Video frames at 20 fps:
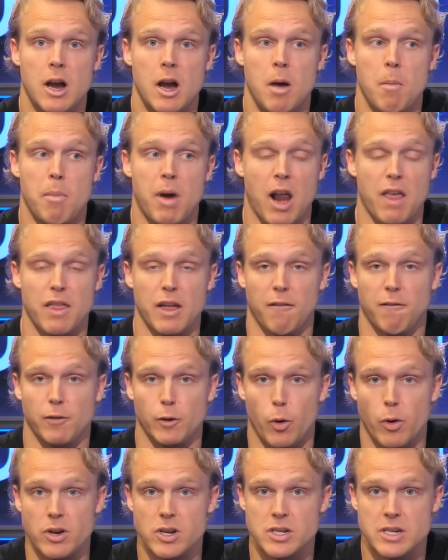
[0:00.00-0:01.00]
But I think
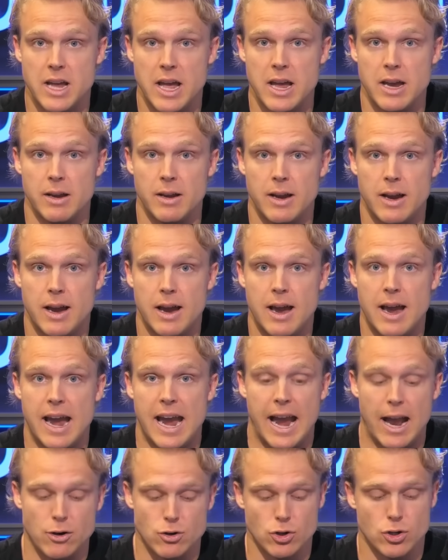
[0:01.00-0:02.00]
Florida State
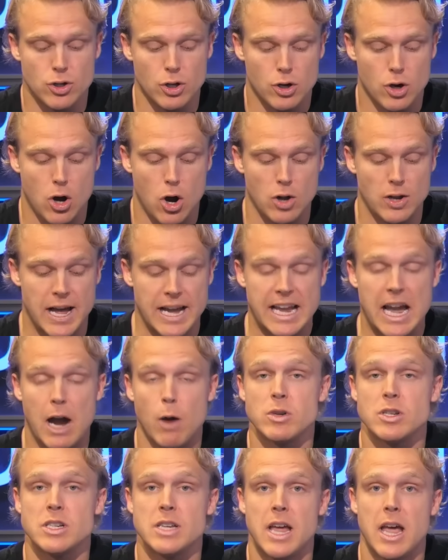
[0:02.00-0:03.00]
answers the call, like I
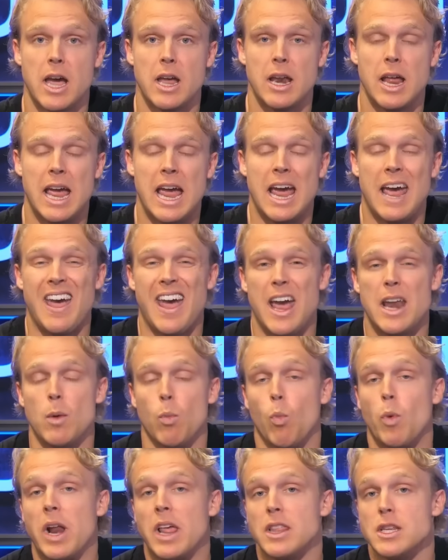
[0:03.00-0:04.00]
was saying, and
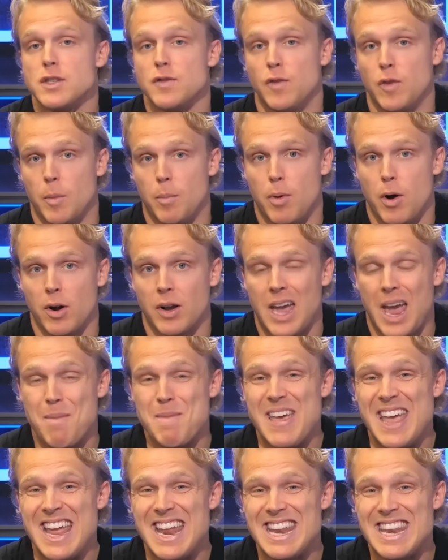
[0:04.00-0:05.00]
winning this football game
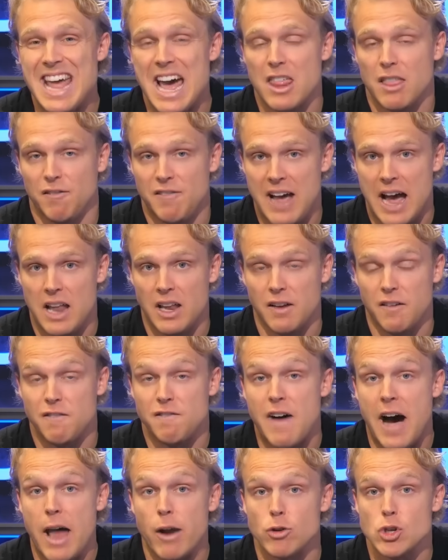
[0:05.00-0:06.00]
in Death Valley.
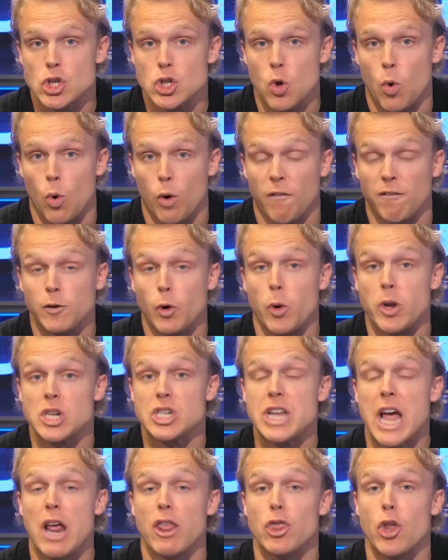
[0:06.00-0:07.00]
Final score, Florida
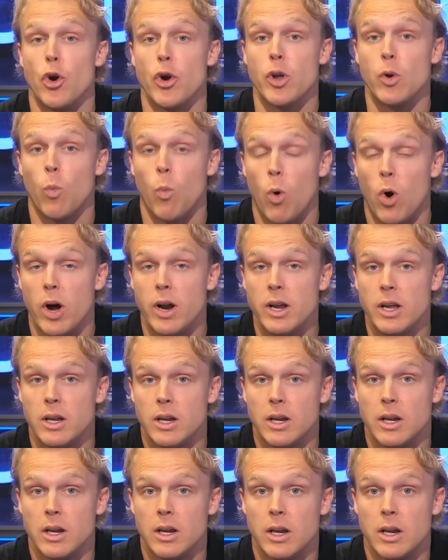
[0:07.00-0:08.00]
State 31,
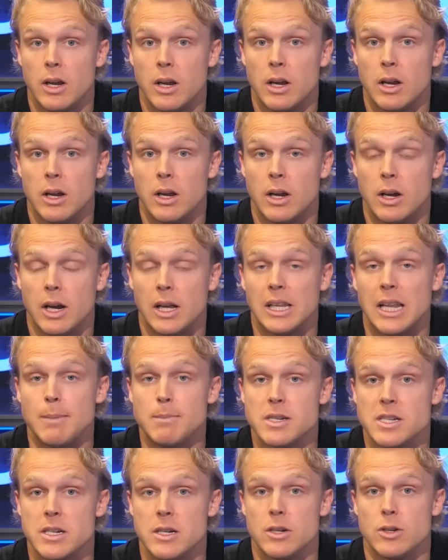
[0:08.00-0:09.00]
Clemson